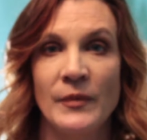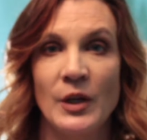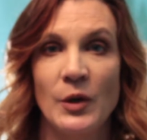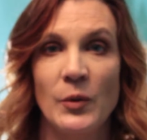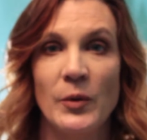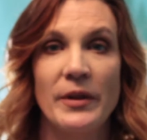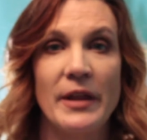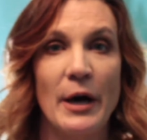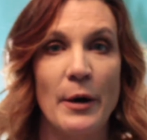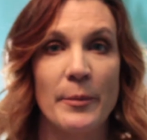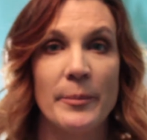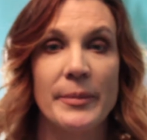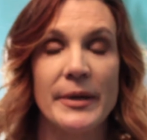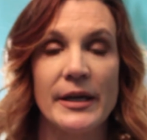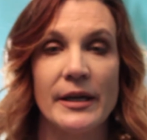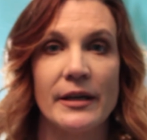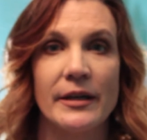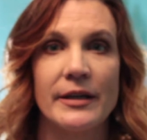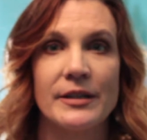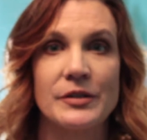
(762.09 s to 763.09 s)
without
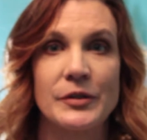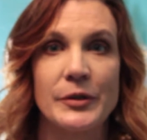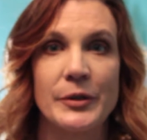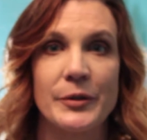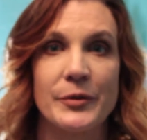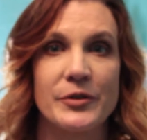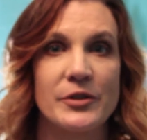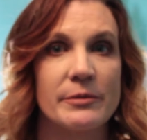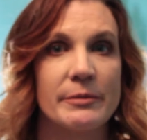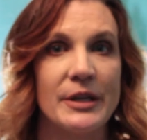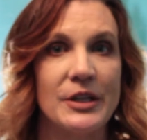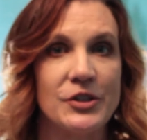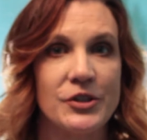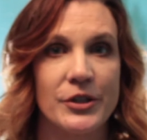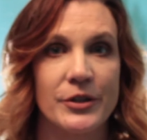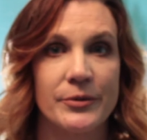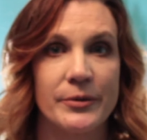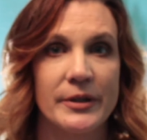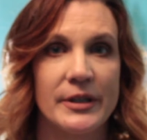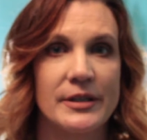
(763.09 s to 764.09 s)
being as close to my
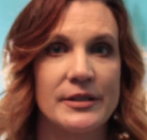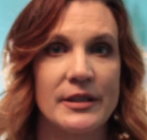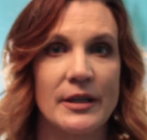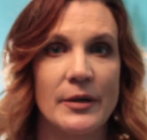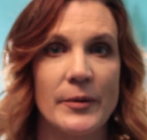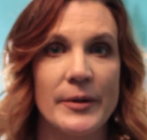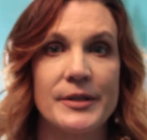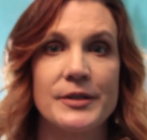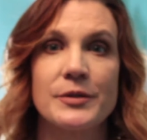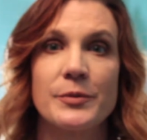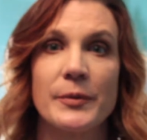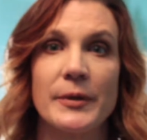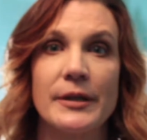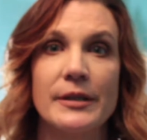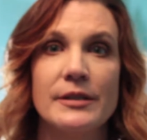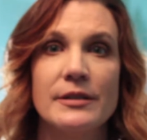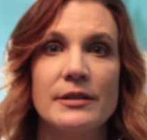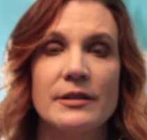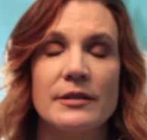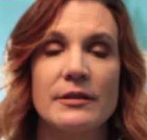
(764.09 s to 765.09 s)
children as I once
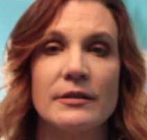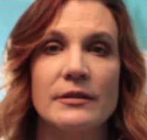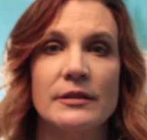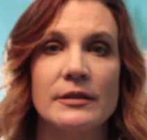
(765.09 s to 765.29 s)
was.